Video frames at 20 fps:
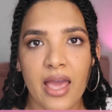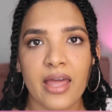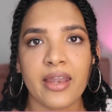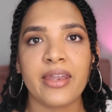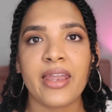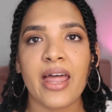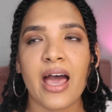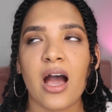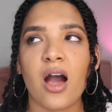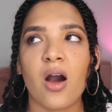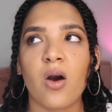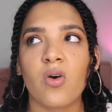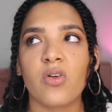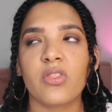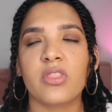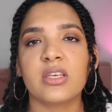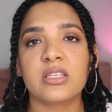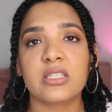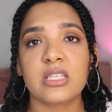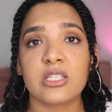Now,
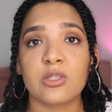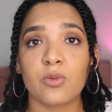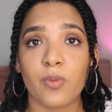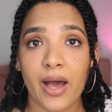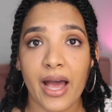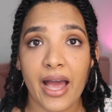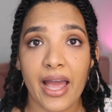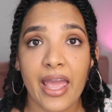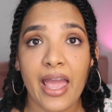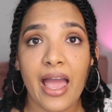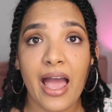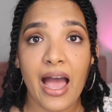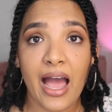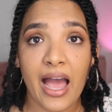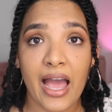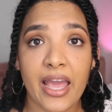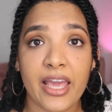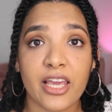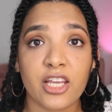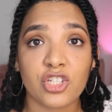this is why
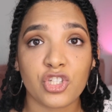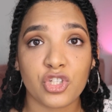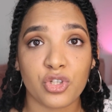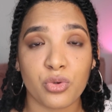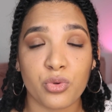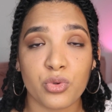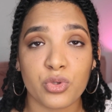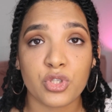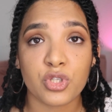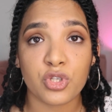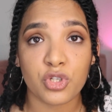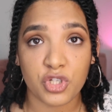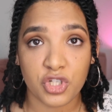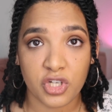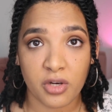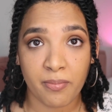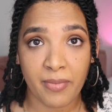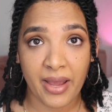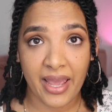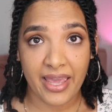I choose to
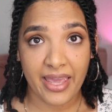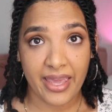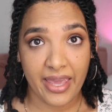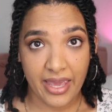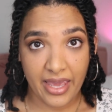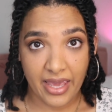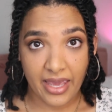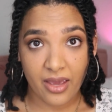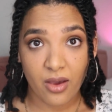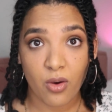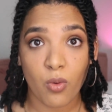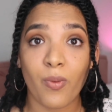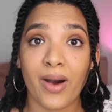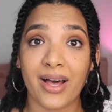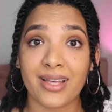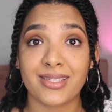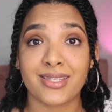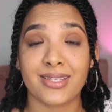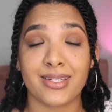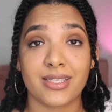trim my hair
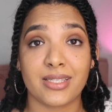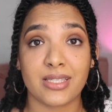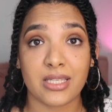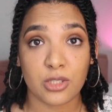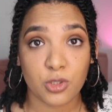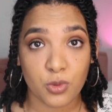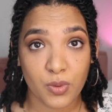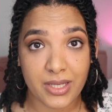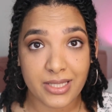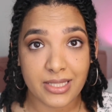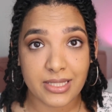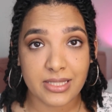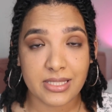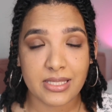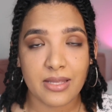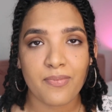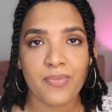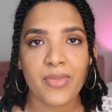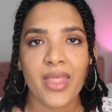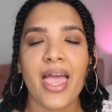whilst it is in twists.